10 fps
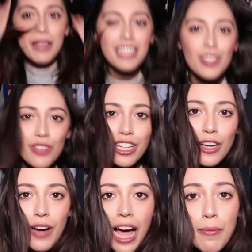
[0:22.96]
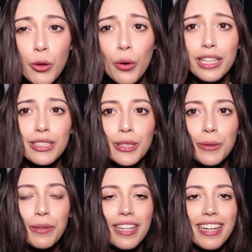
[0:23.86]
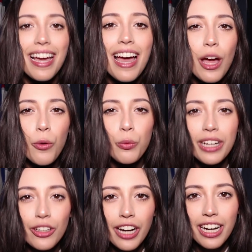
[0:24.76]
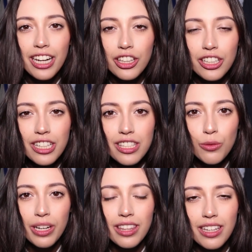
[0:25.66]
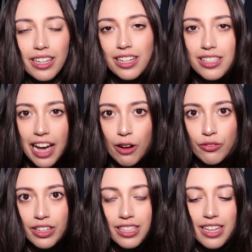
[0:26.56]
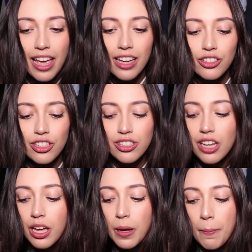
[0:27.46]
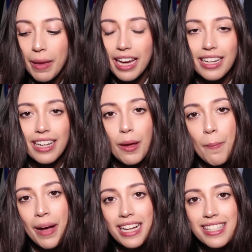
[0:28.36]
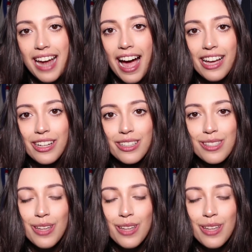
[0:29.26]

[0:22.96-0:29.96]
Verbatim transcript: Um, in this video I'm going to be recreating looks with his outfits and just making it my style.